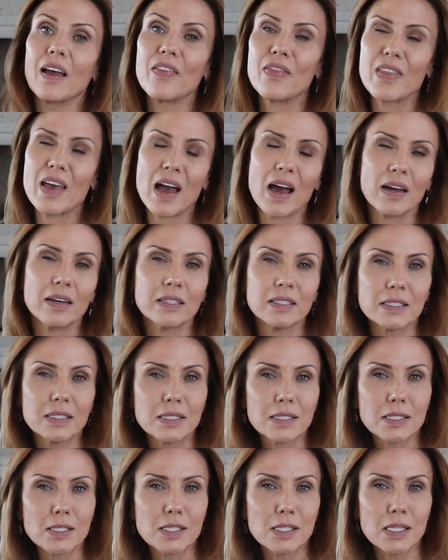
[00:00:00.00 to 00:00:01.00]
And that
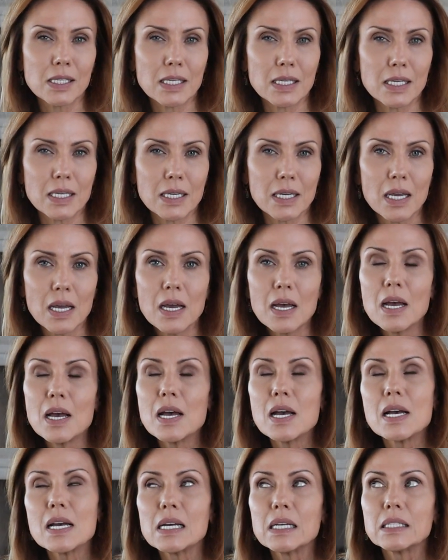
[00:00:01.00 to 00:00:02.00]
is the
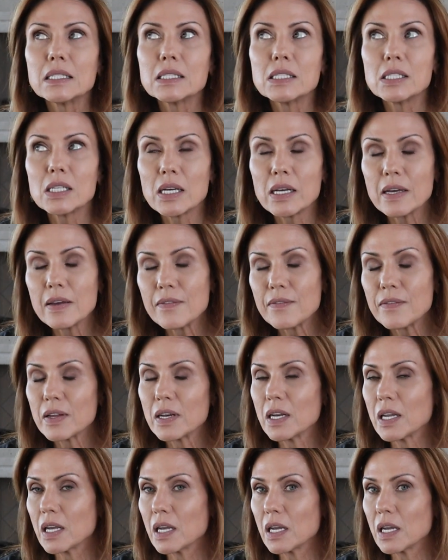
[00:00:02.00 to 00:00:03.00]

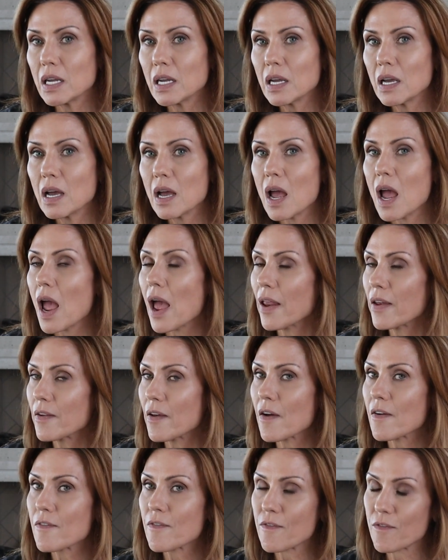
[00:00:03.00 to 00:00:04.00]
Tiffany and
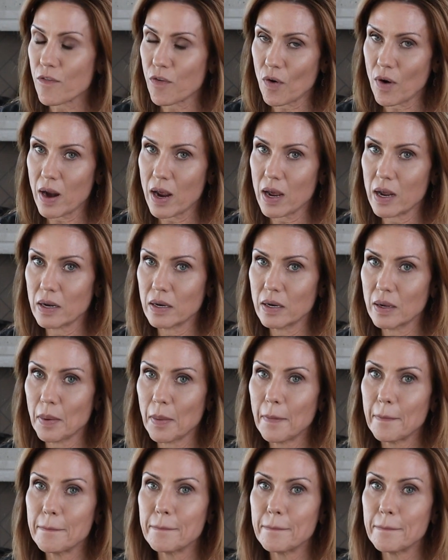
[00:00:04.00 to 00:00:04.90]
Fred